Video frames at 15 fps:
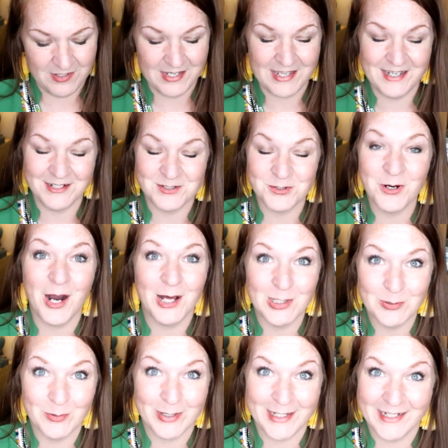thinking to
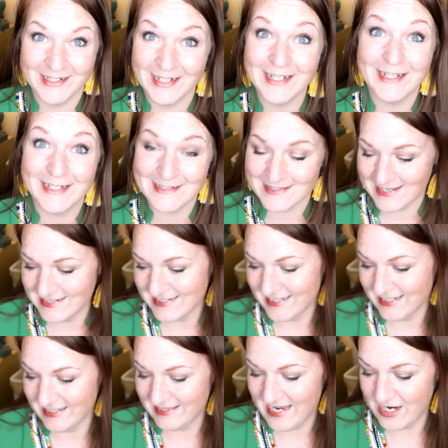Halloween. Yes, I
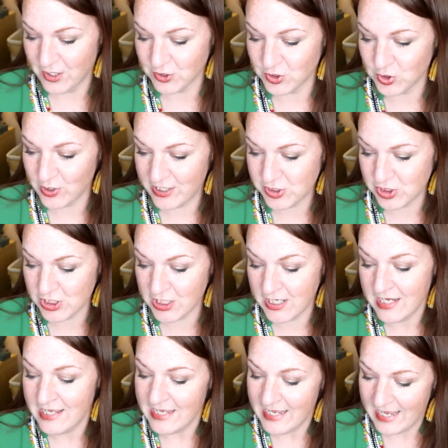did. They are Treasure
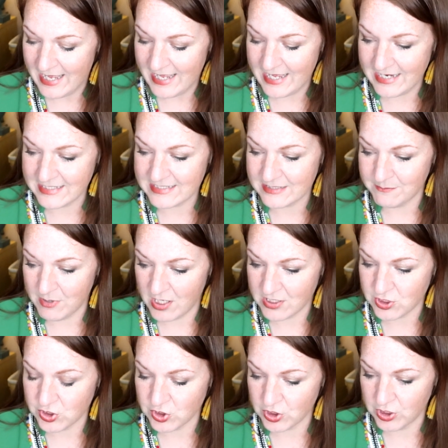X
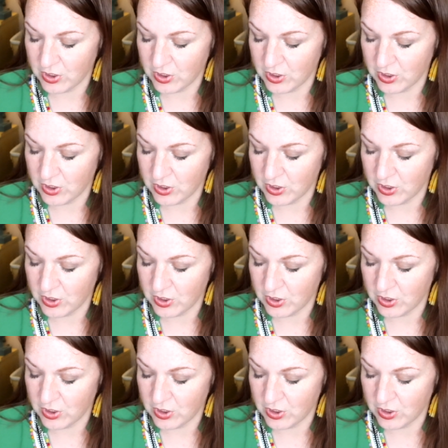Monster